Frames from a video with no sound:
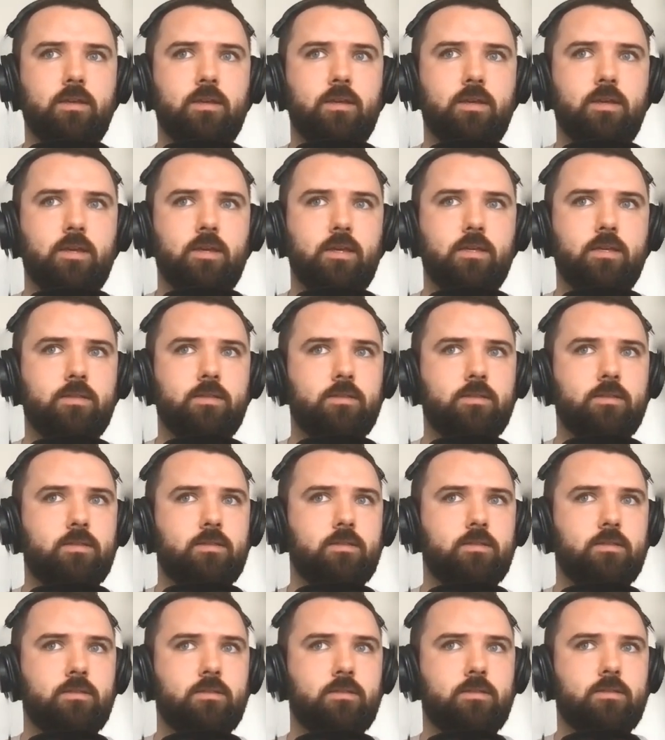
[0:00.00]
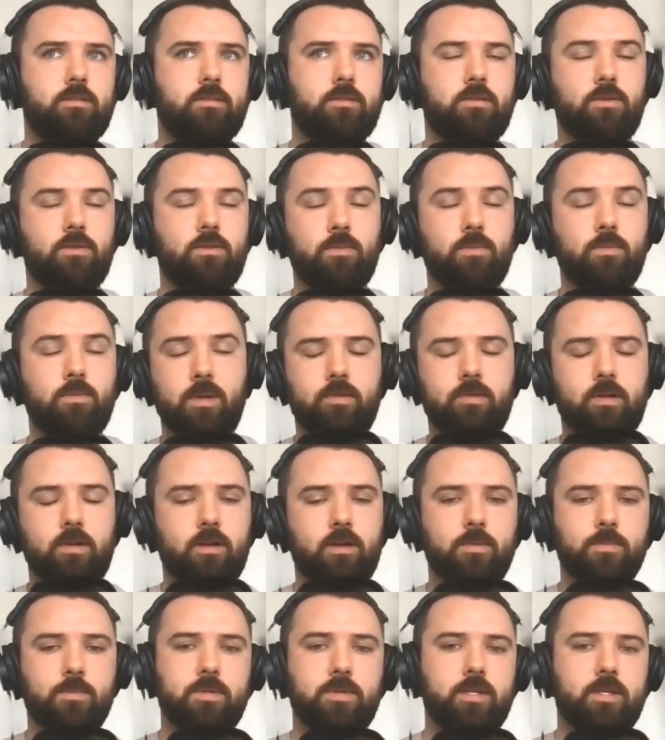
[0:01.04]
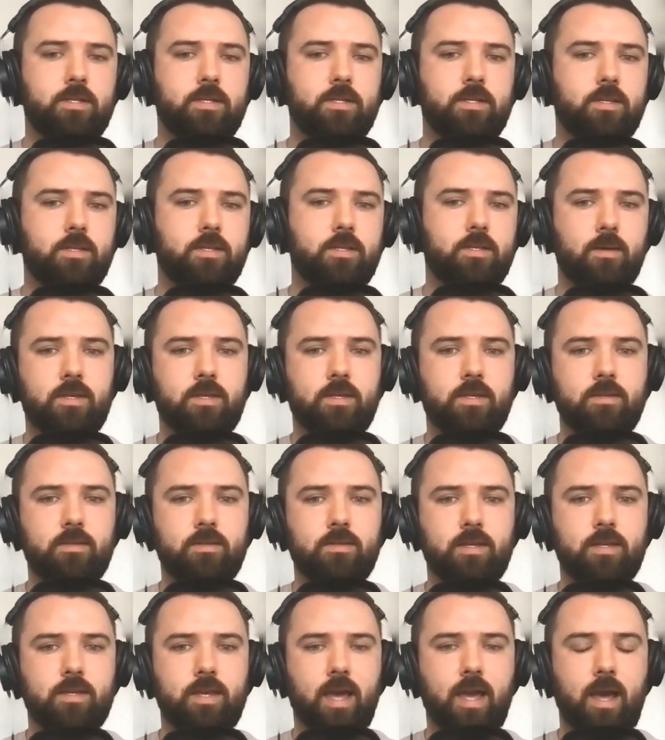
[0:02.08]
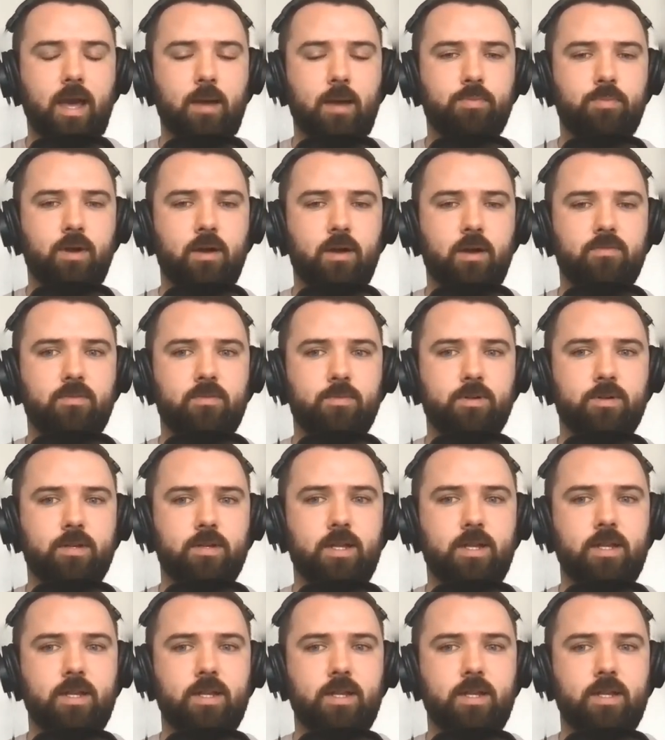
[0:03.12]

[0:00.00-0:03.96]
is too big of a company to not be GAAP profitable.